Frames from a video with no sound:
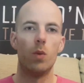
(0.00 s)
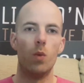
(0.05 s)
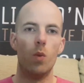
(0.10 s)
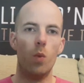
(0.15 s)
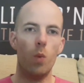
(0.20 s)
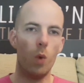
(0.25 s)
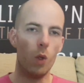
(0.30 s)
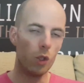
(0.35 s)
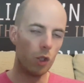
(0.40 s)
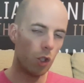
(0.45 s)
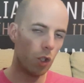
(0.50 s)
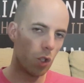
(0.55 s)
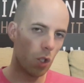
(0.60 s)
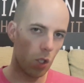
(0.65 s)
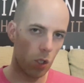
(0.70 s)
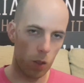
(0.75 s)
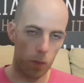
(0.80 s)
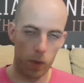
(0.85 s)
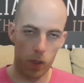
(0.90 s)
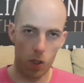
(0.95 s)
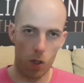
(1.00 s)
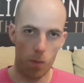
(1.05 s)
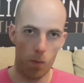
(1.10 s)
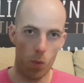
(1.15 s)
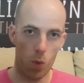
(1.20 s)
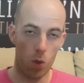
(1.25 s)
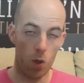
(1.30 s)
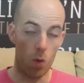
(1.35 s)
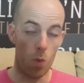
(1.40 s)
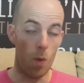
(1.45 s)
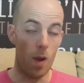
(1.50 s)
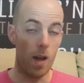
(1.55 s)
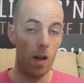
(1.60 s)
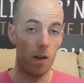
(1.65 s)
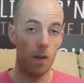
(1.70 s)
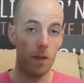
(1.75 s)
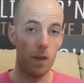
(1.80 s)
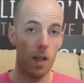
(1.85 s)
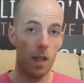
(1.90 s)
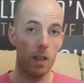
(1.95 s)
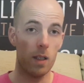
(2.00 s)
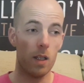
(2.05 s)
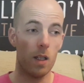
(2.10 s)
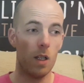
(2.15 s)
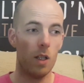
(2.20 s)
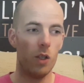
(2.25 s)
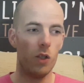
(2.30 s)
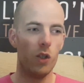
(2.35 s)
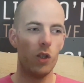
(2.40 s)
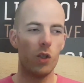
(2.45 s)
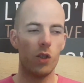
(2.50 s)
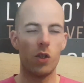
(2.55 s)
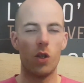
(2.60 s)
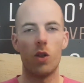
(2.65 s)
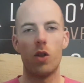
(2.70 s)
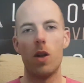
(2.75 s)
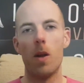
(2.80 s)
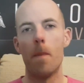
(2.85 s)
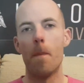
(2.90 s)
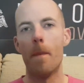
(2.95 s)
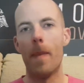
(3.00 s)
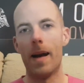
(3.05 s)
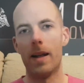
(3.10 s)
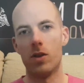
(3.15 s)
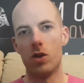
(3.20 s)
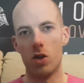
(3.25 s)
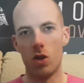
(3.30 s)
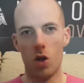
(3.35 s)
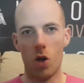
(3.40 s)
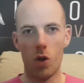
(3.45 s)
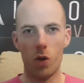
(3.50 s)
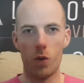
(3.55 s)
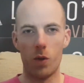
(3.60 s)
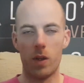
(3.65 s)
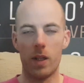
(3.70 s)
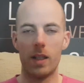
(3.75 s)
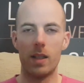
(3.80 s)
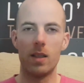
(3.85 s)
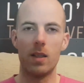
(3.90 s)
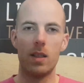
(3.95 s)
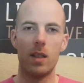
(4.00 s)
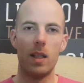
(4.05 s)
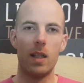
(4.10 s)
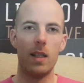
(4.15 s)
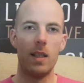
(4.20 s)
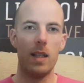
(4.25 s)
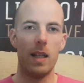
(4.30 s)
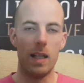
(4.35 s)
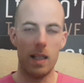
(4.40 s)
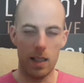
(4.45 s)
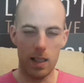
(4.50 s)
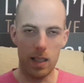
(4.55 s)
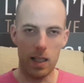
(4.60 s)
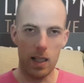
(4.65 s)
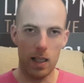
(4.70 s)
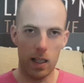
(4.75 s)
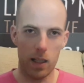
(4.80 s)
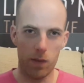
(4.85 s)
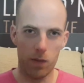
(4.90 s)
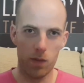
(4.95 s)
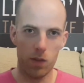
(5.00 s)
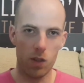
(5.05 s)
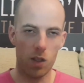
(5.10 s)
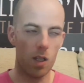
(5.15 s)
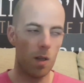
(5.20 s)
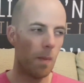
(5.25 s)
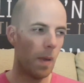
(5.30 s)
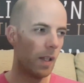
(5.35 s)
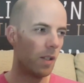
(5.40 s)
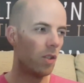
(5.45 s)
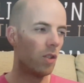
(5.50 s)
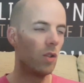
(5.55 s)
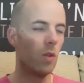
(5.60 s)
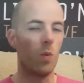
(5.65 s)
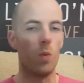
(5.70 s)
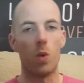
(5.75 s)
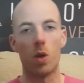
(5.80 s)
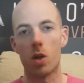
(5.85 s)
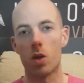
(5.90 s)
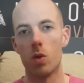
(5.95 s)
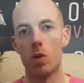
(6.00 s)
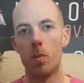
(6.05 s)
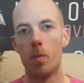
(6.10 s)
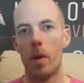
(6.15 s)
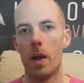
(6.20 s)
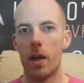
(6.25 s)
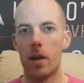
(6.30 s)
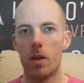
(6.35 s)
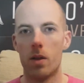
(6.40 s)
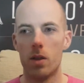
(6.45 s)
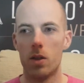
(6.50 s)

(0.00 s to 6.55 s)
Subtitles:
Once you start to become more aware of that, you can start to imagine other things in day-to-day life. You can imagine your work going better.